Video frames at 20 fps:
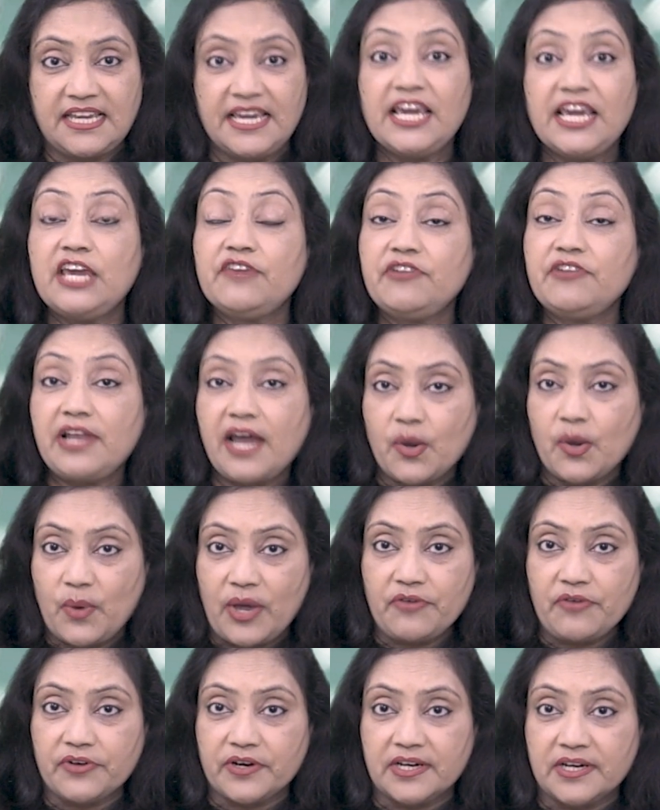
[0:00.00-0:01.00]
He will,
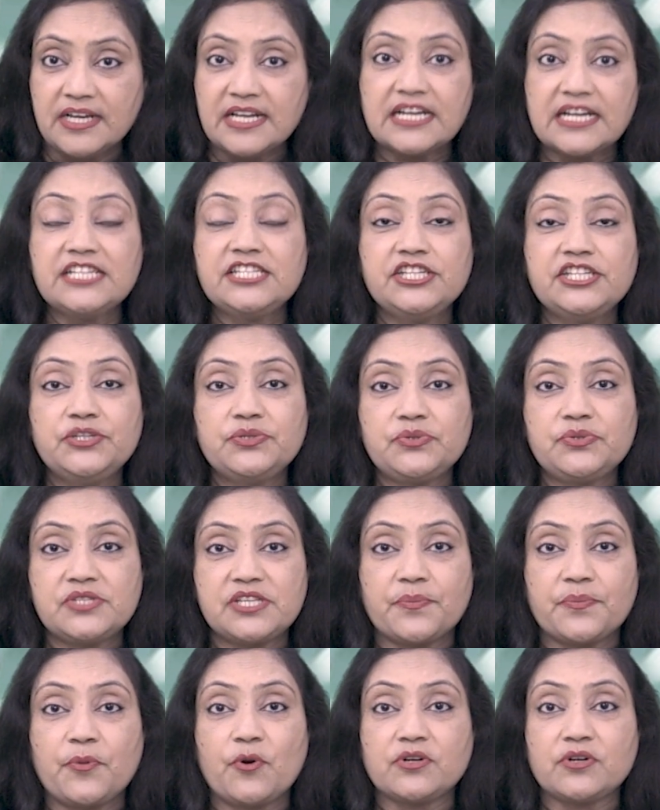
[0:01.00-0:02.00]
however, continue to
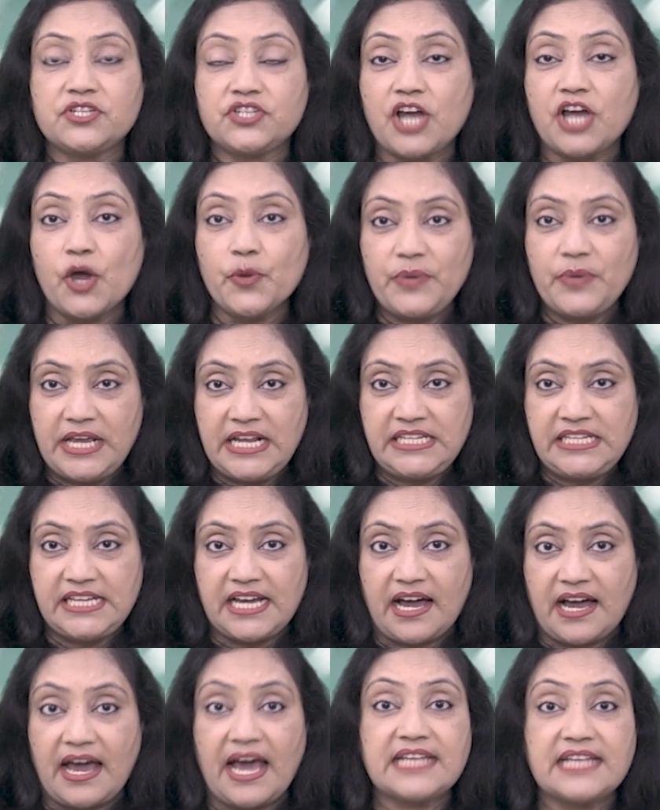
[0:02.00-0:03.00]
support Xiaomi India
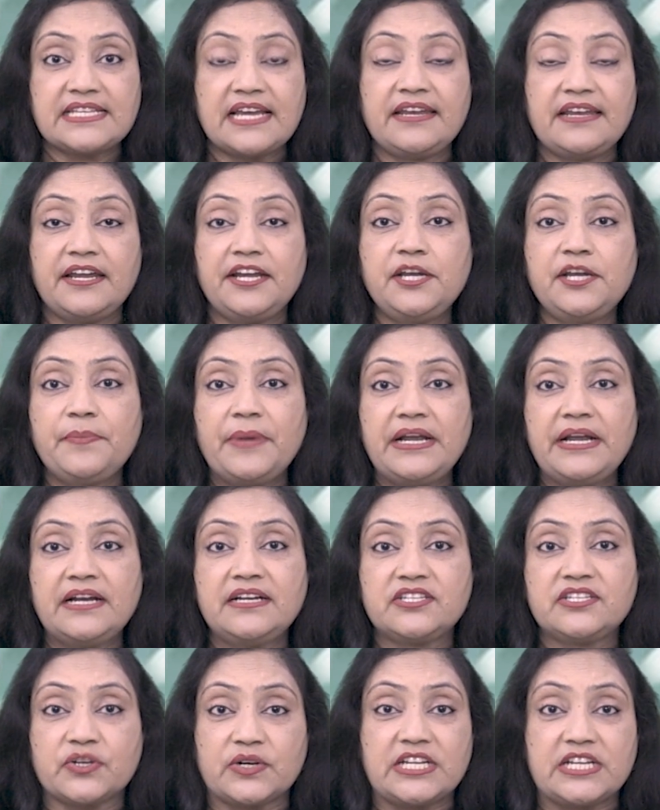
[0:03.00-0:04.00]
as an
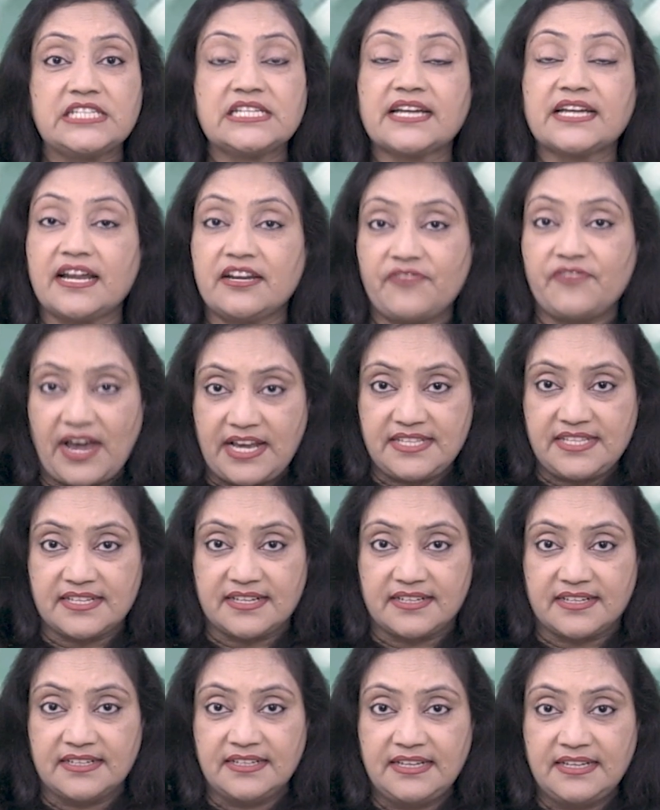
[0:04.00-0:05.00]
independent strategic
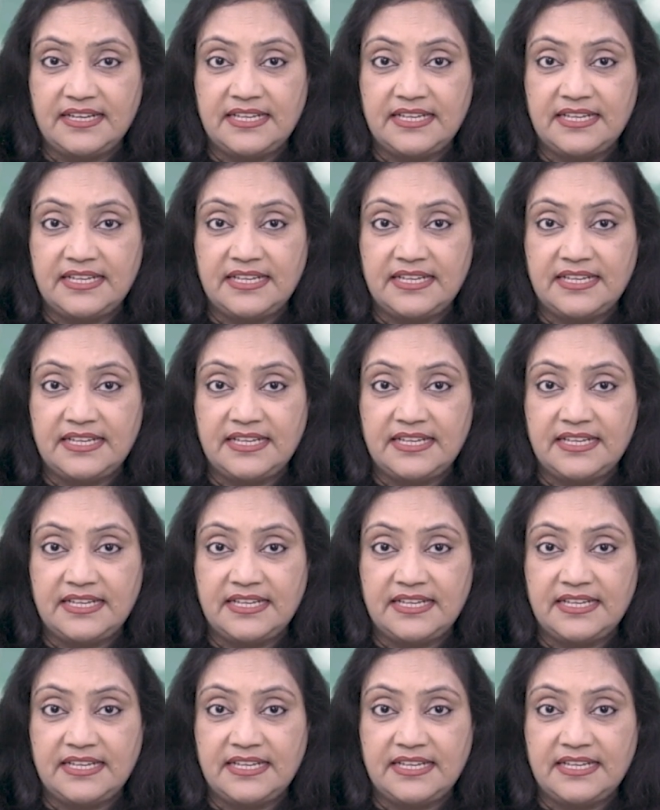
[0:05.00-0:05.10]
advisor.